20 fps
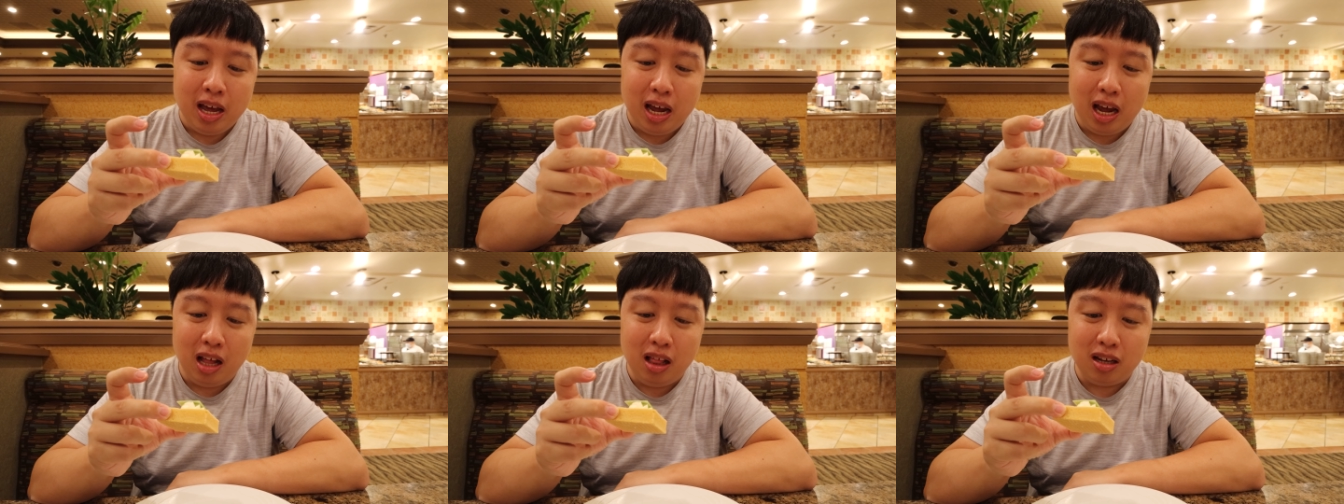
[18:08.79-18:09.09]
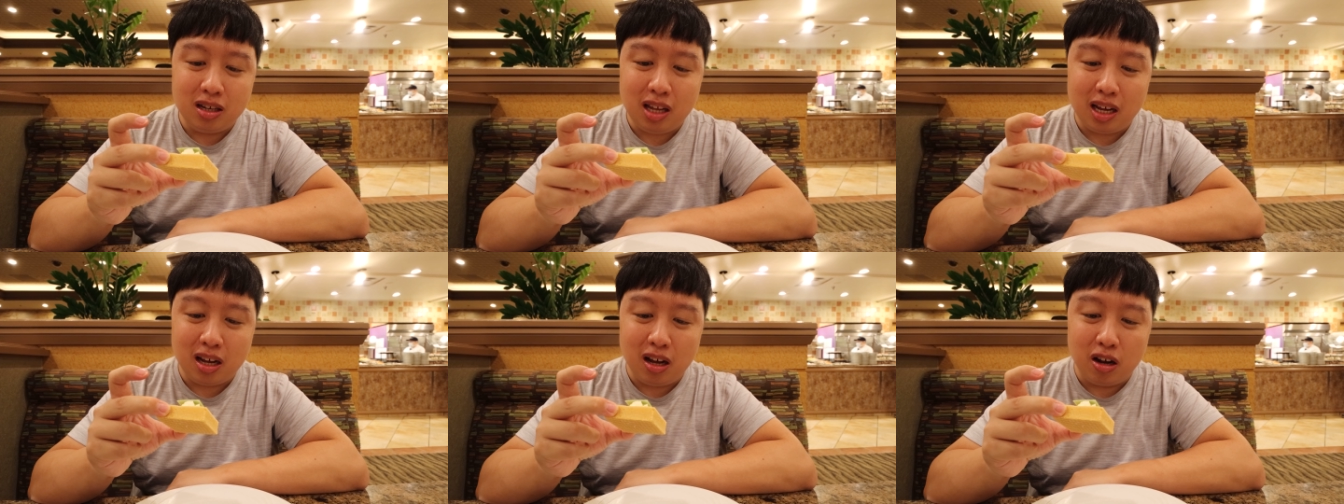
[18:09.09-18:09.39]
It
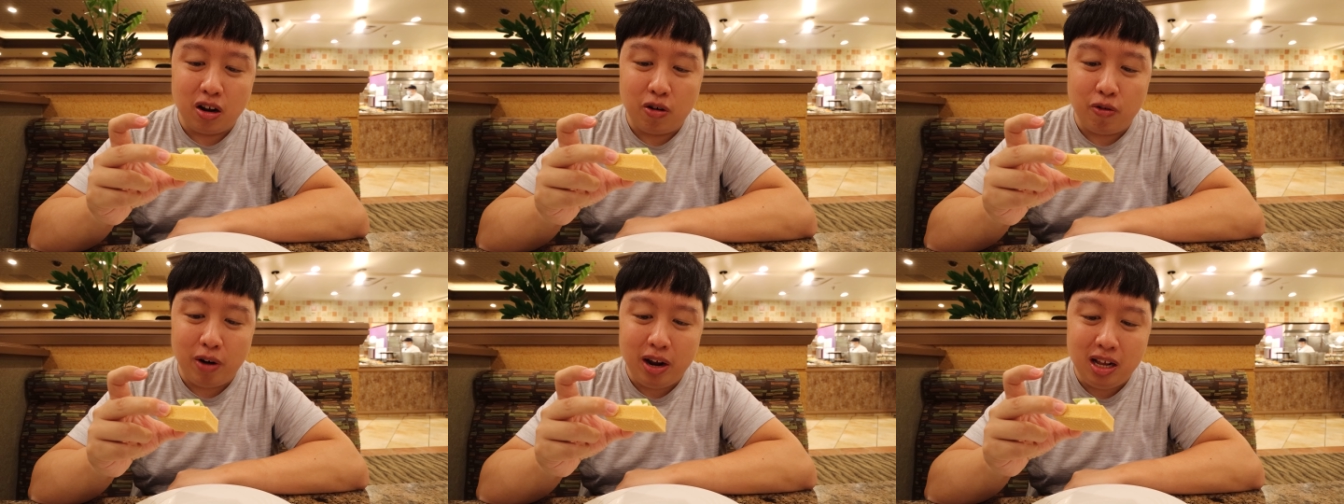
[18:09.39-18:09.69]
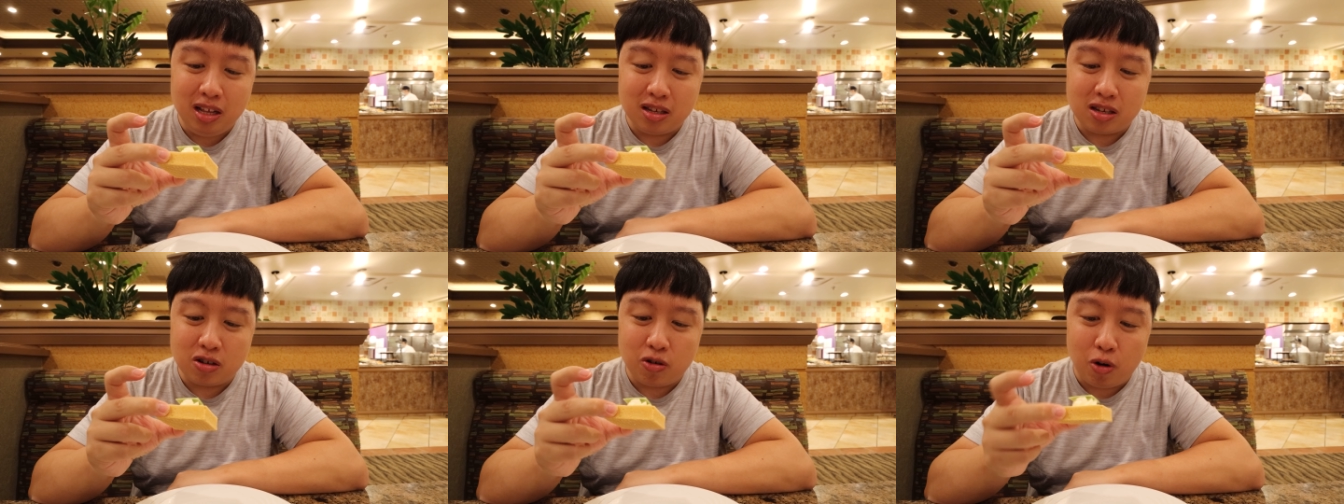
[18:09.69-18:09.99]
looks like a
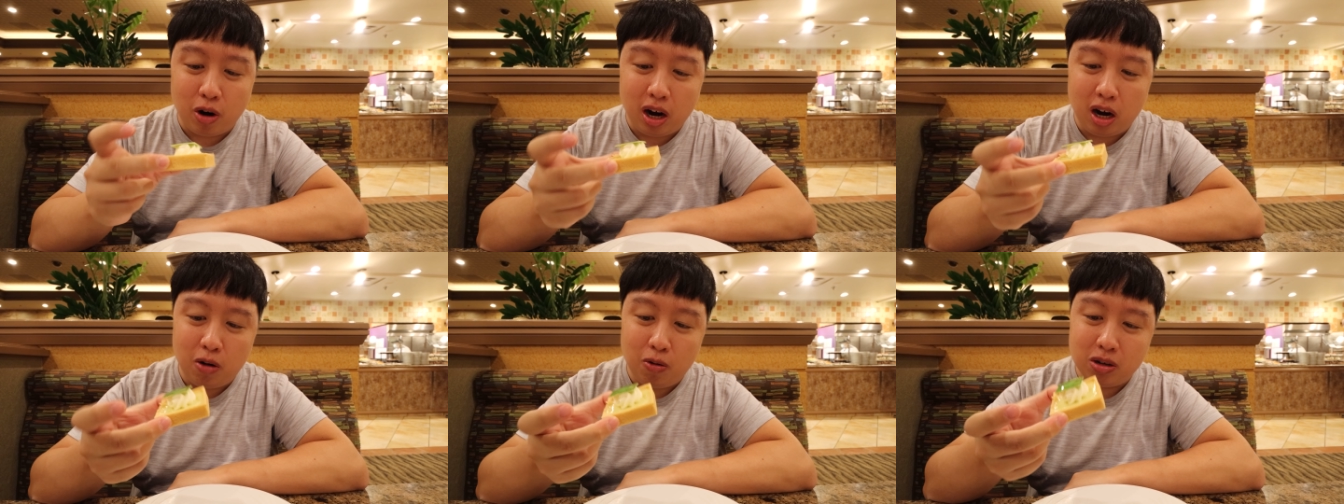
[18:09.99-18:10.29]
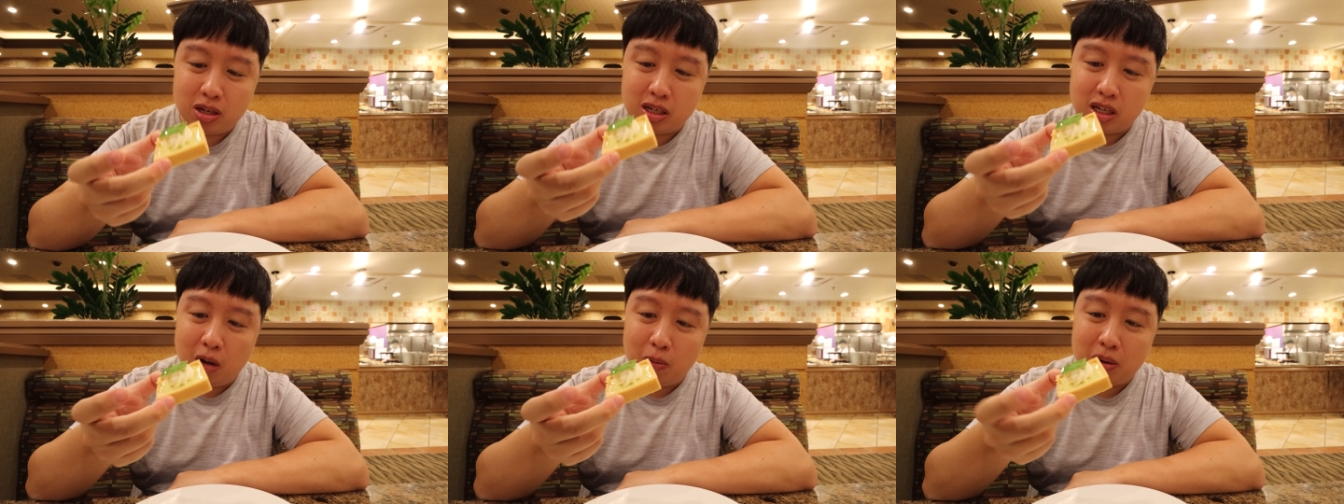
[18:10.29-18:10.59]
green square
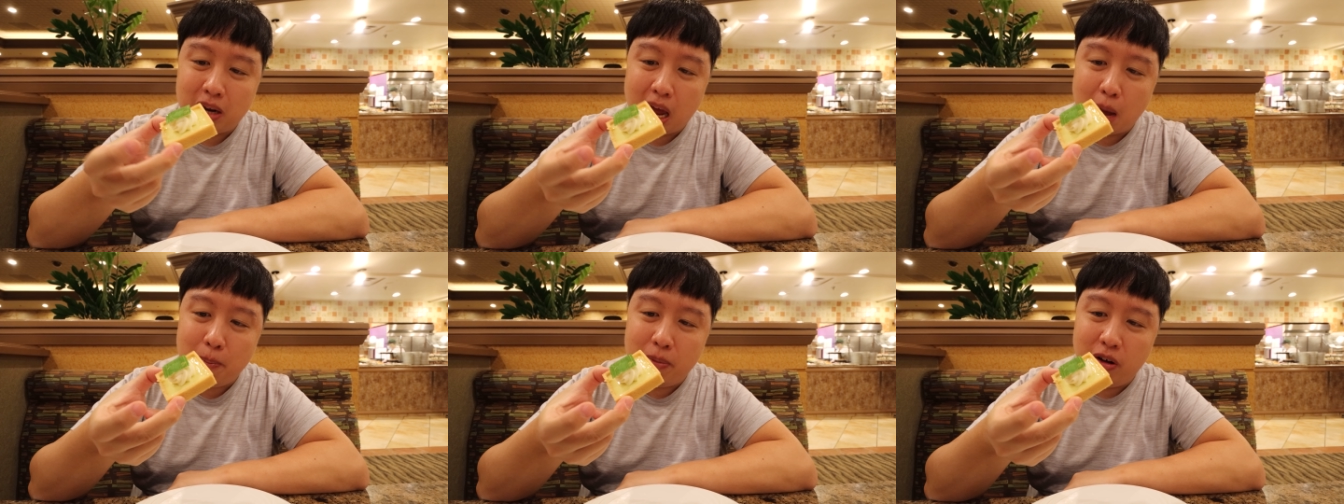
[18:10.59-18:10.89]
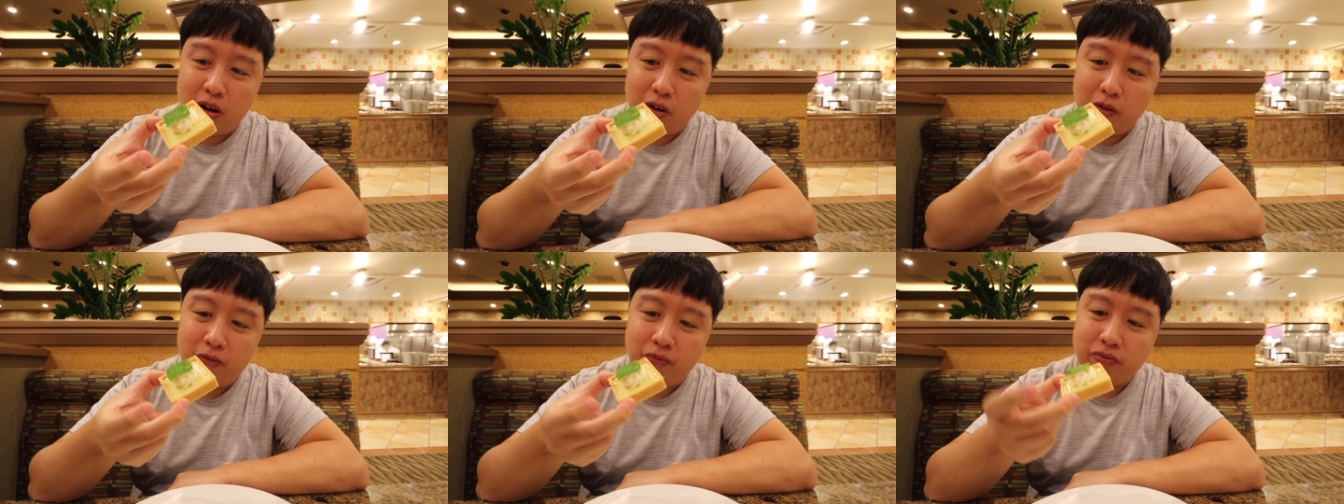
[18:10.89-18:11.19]
with some type
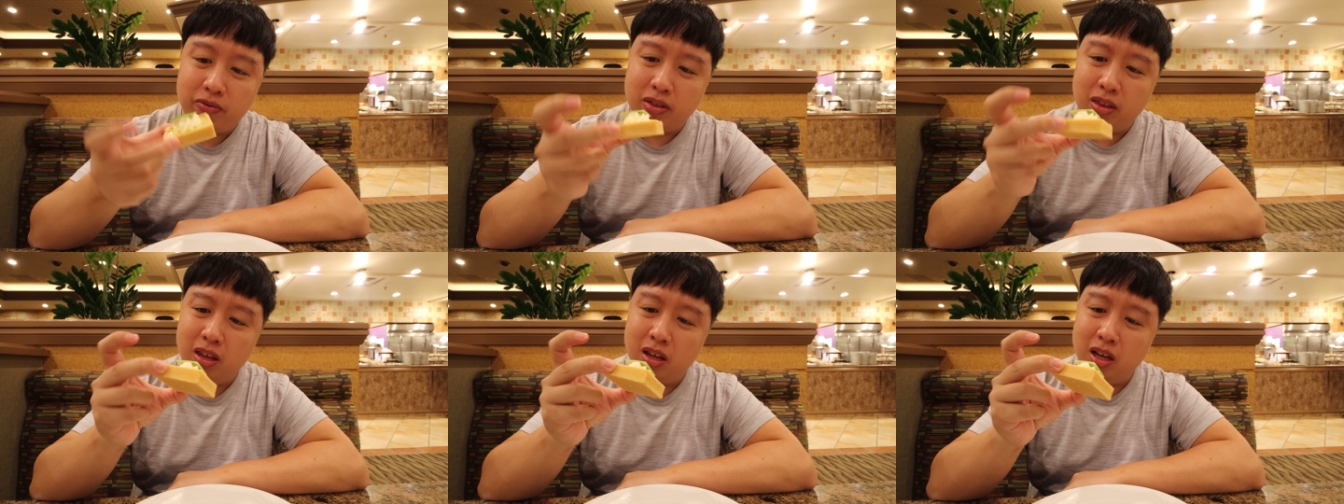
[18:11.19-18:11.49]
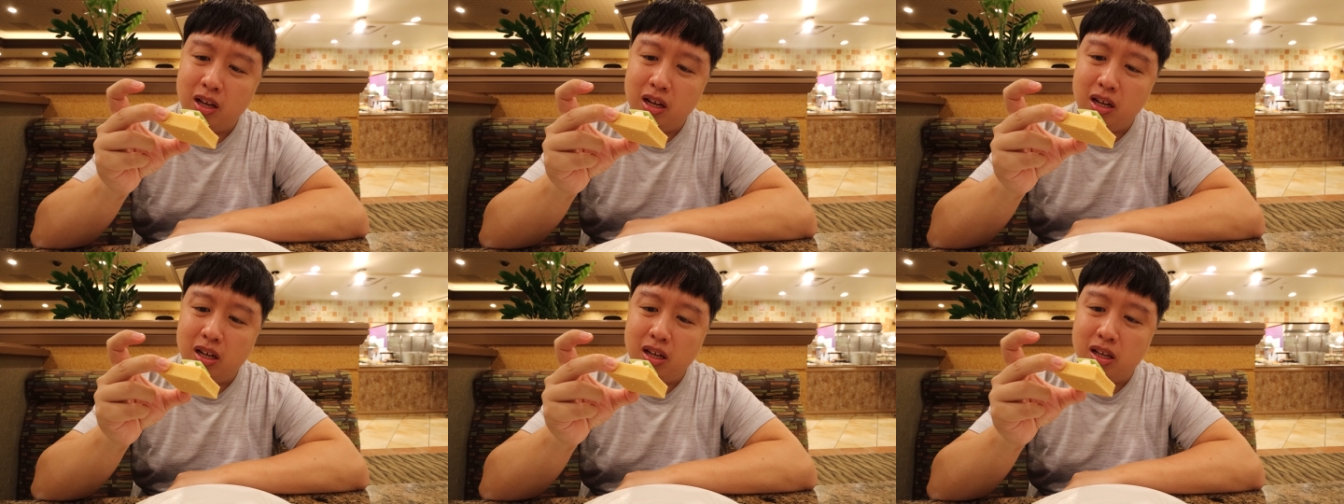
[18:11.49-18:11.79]
of
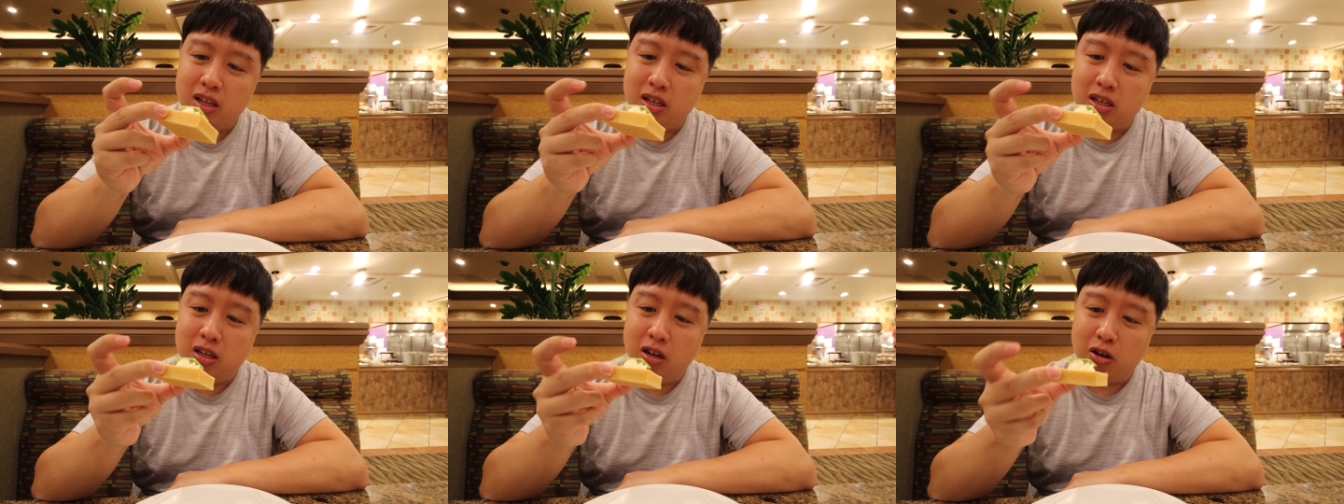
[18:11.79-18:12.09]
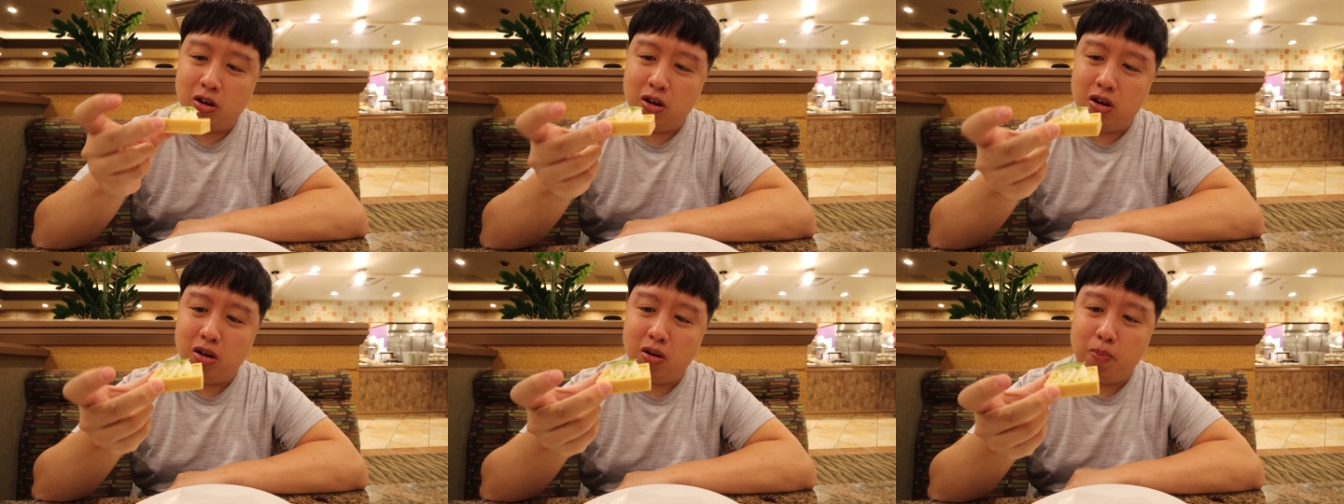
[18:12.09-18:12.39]

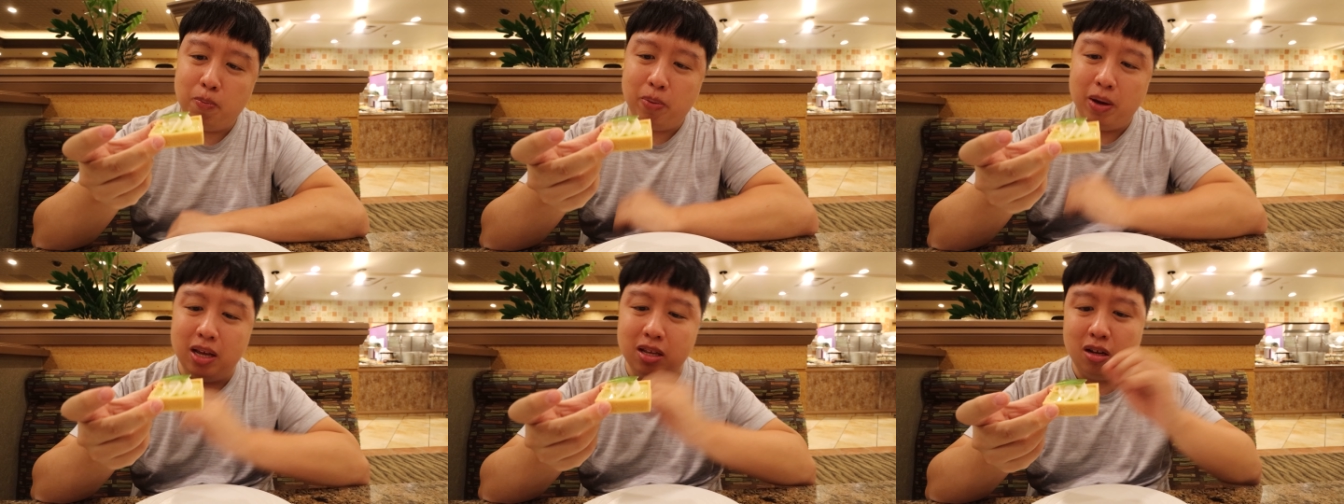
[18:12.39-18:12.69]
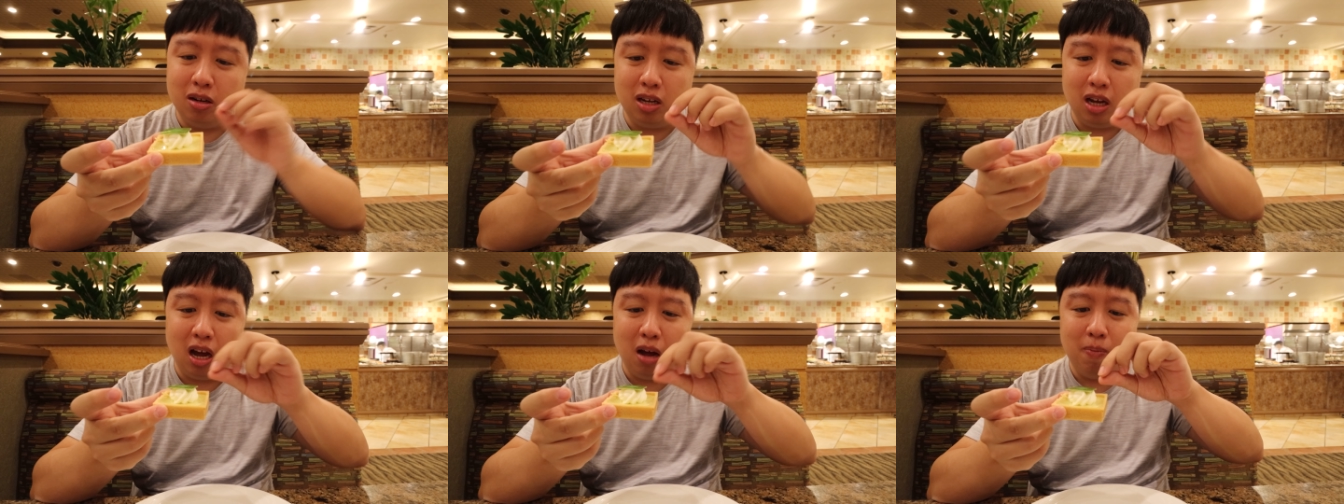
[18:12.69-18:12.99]
sugar piece
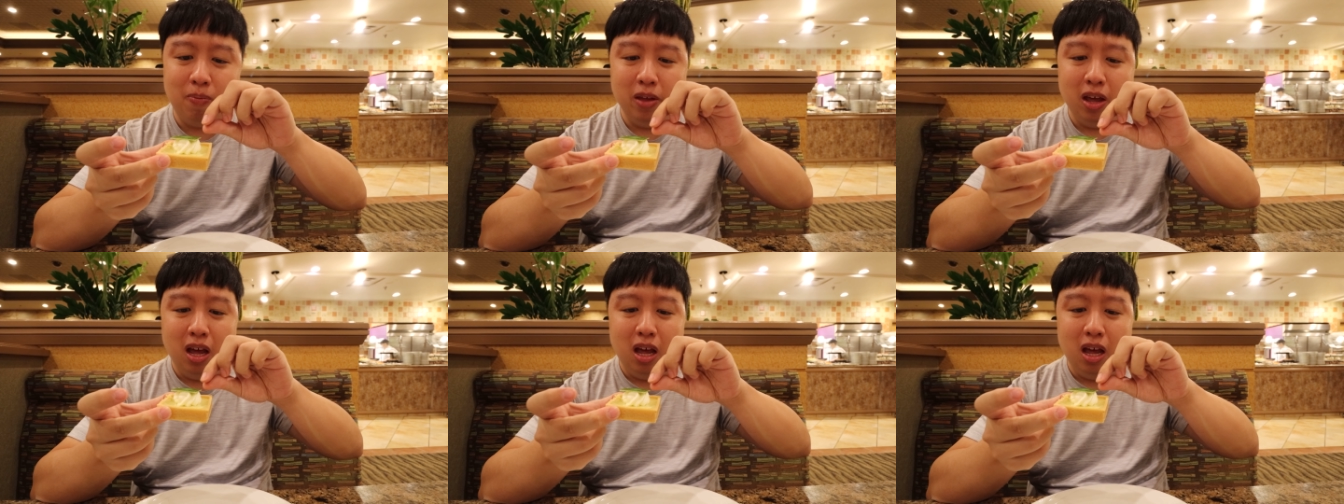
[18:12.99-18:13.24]
on top.